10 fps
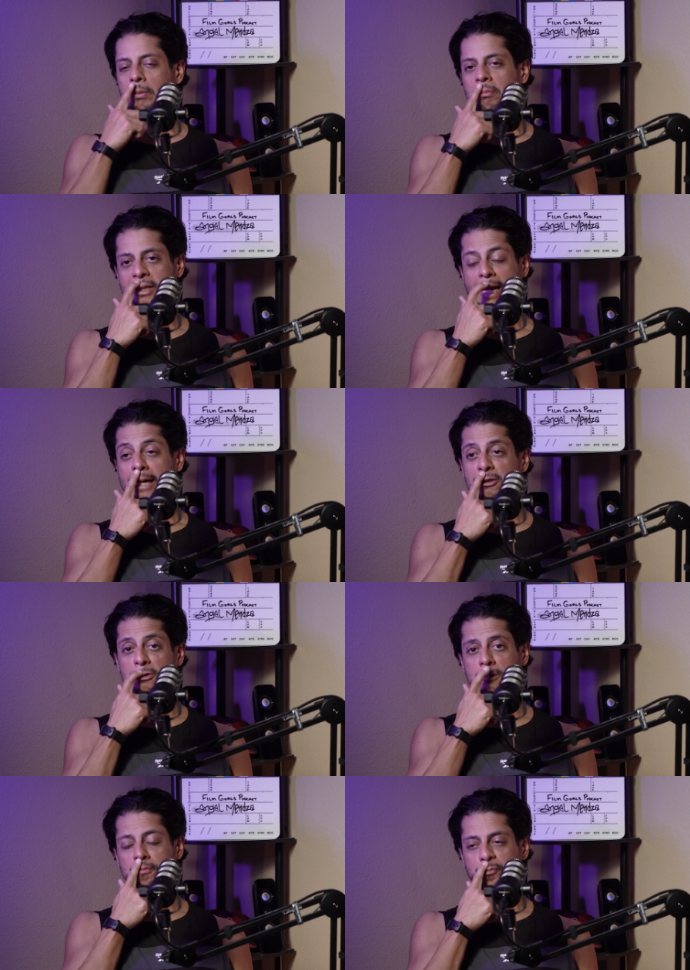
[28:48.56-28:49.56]
But yeah,
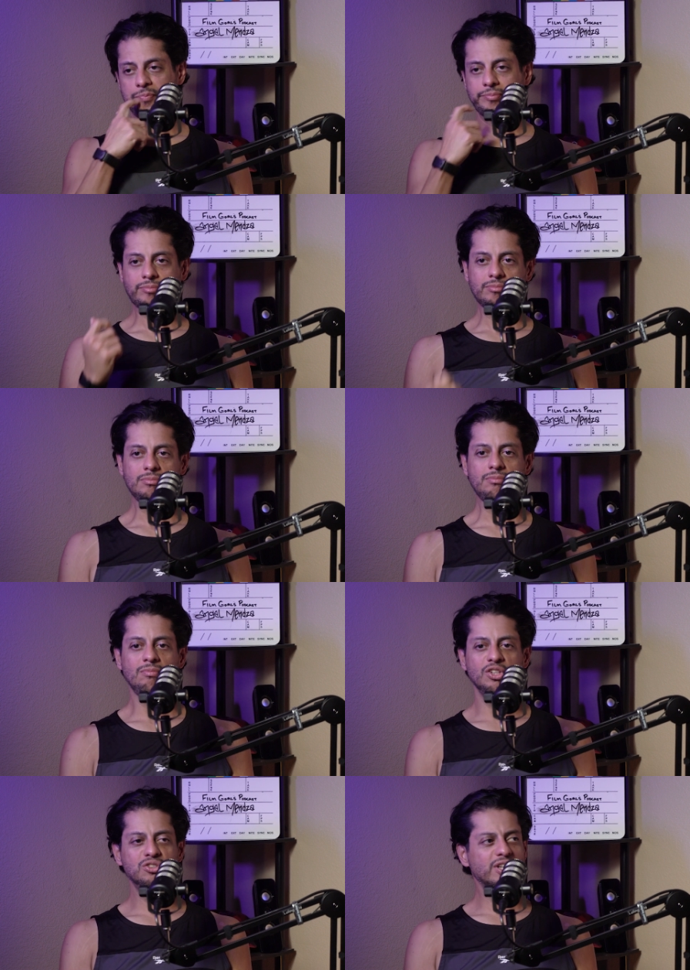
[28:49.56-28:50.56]

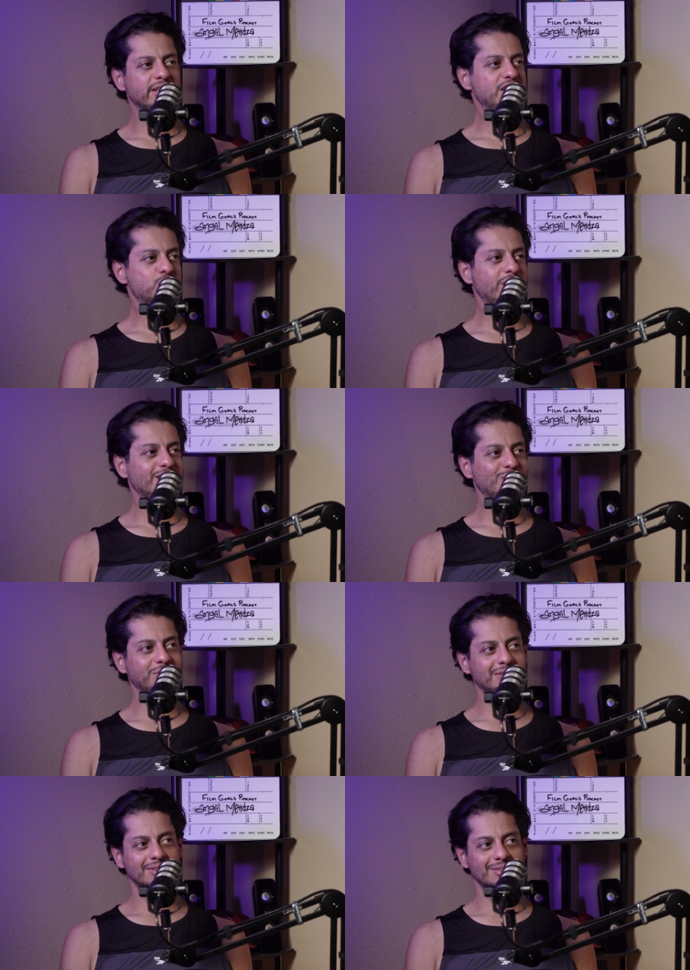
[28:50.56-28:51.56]
you saw that trailer
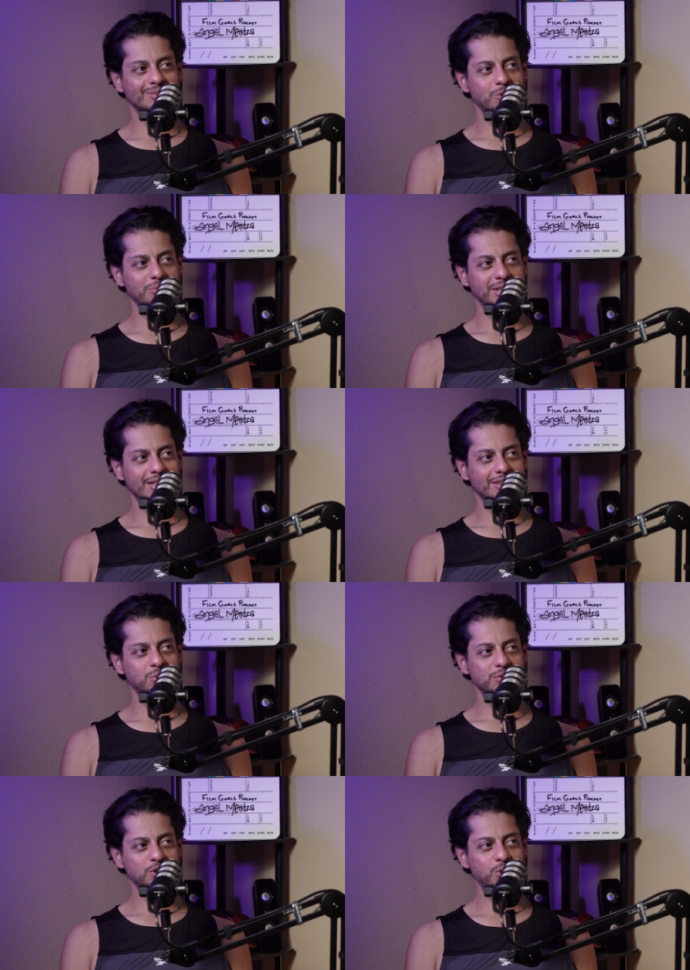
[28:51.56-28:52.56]
with me like
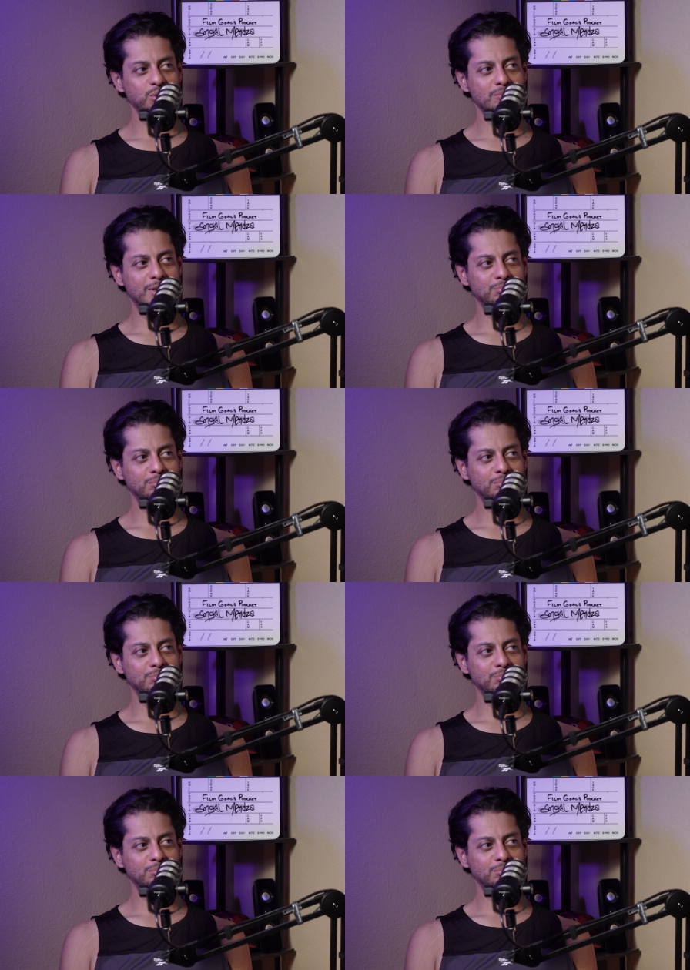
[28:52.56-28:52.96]
doing the shoot 'em